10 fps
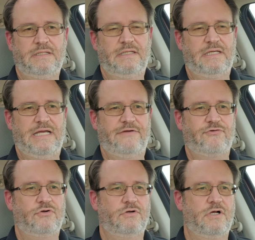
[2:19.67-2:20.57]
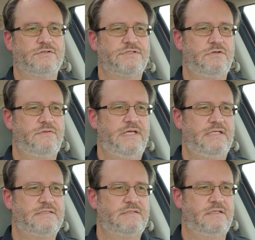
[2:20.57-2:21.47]
Uh, I've heard also
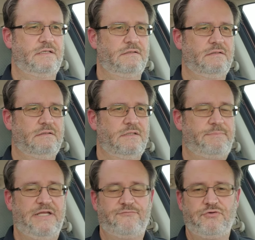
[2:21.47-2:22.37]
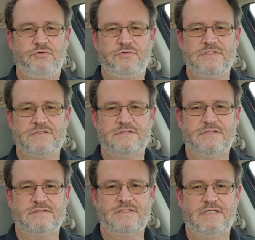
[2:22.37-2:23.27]
that uh, pet food is,
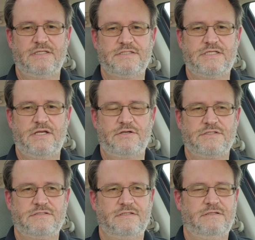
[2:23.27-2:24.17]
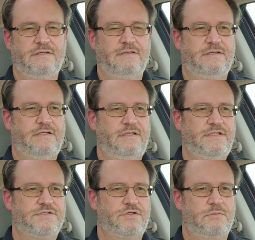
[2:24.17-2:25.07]
is getting scarce uh,
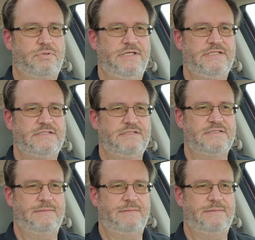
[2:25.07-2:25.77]
in certain places.